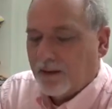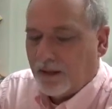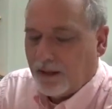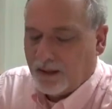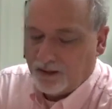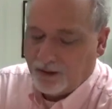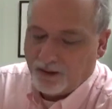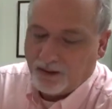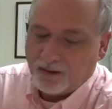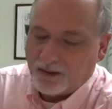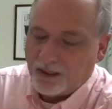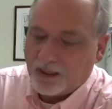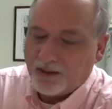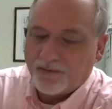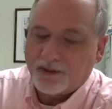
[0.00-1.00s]
And you can
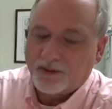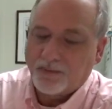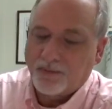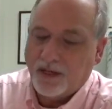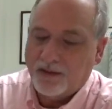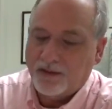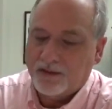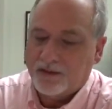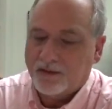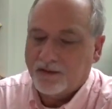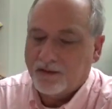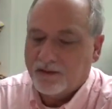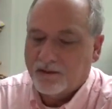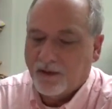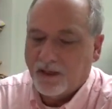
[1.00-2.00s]
think of it the way this
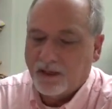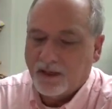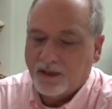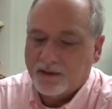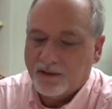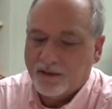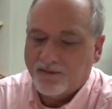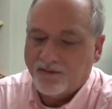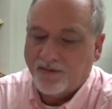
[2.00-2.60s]
is, right? X is